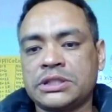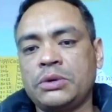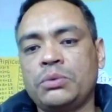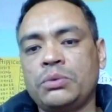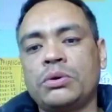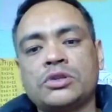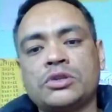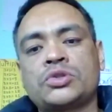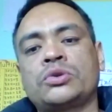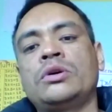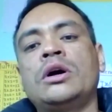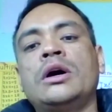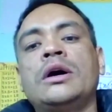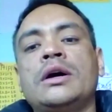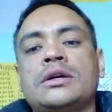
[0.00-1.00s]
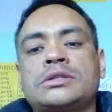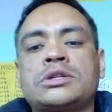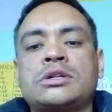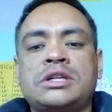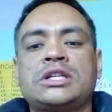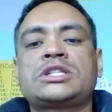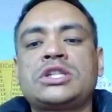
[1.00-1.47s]
you will also
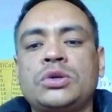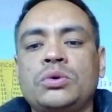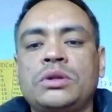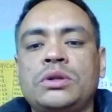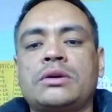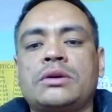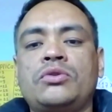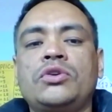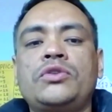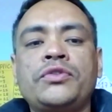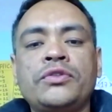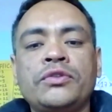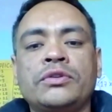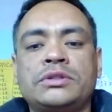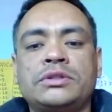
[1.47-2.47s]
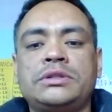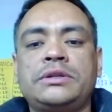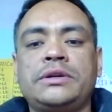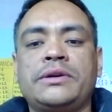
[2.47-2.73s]
suggest you the good food,